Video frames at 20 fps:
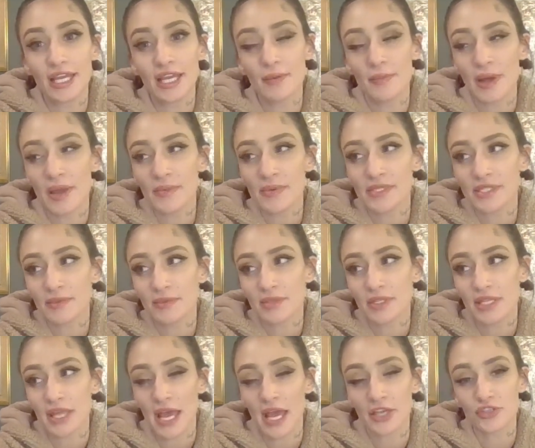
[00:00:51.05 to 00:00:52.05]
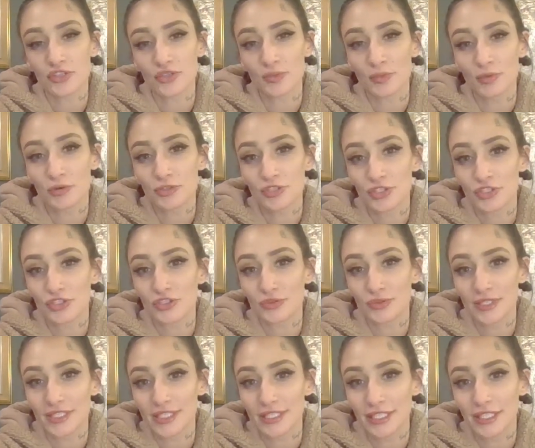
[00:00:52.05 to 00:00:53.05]
It might be something that has your emotions
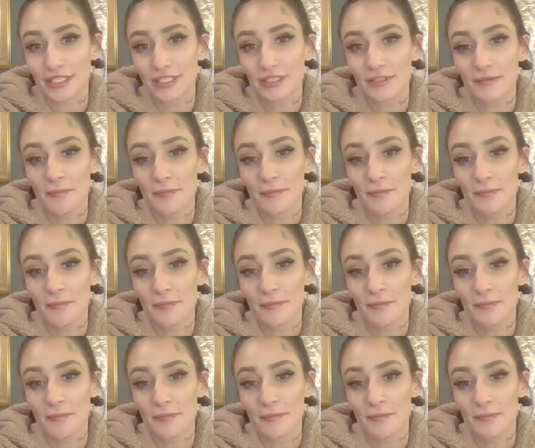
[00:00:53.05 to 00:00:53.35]
twisted.